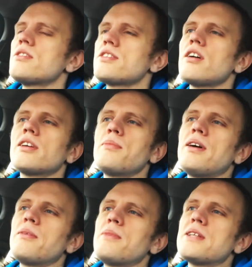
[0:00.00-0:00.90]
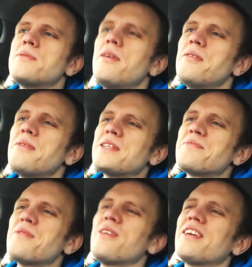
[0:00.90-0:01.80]
just talking about it makes
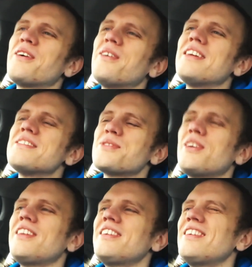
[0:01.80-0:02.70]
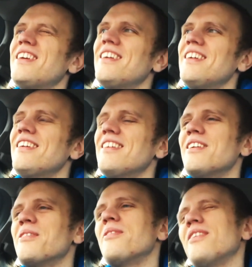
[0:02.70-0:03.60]
me want to go and install it.
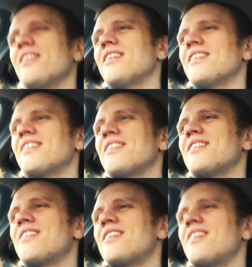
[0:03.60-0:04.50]
But